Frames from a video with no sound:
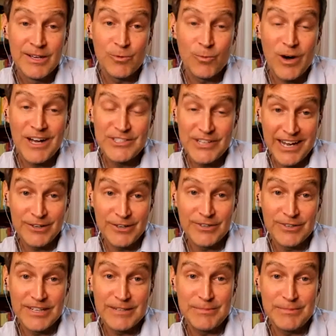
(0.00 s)
watch out,
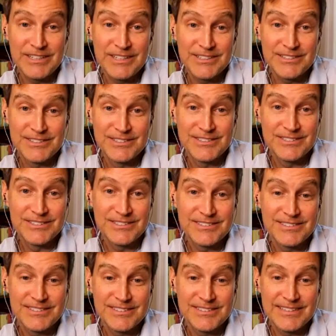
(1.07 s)
right? Because
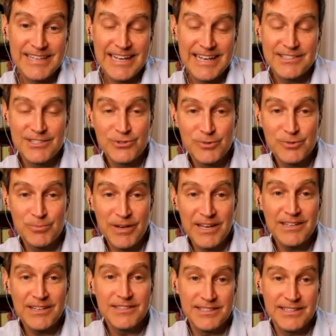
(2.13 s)
that's your
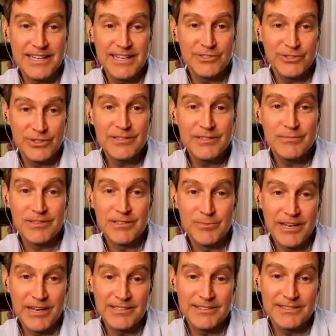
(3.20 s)
space and that's your intimate
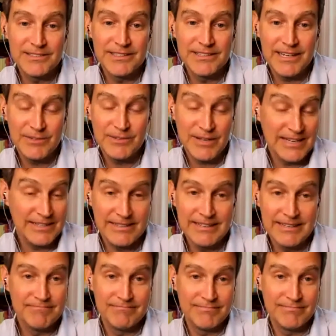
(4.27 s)
space, and that I,
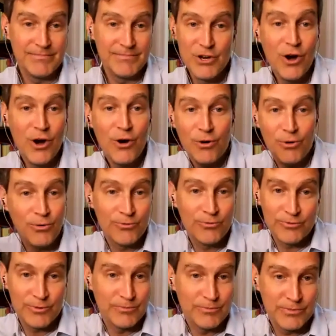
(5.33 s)
I know
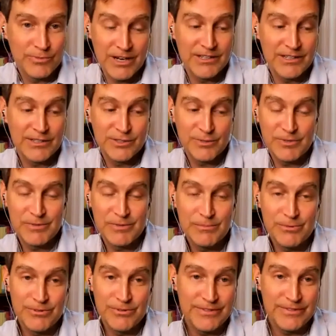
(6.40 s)
from talking to so many
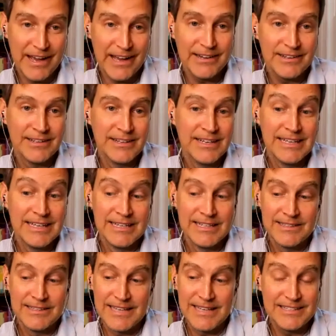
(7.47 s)
people that that
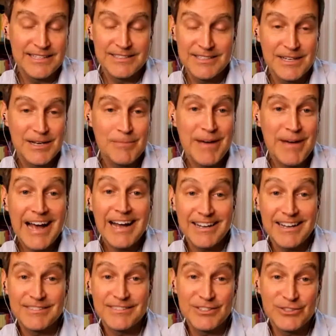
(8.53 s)
that doesn't come
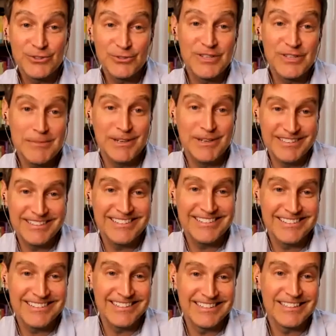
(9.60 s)
back unless you keep it,
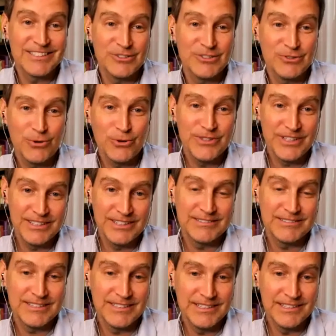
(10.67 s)
unless you hold it
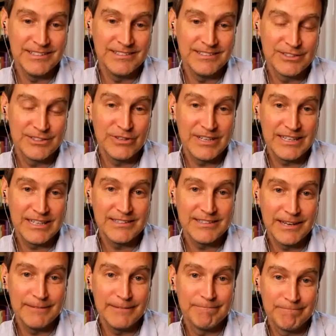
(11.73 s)
and right. create
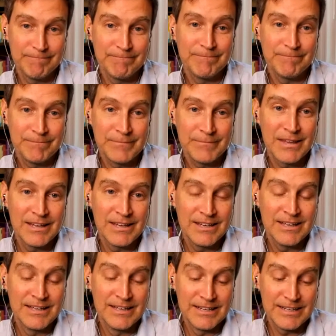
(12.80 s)
that. Right. Mm-hmm.
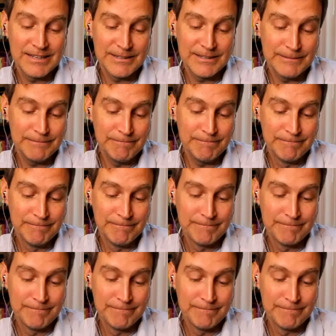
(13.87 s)
Mm-hmm. Um,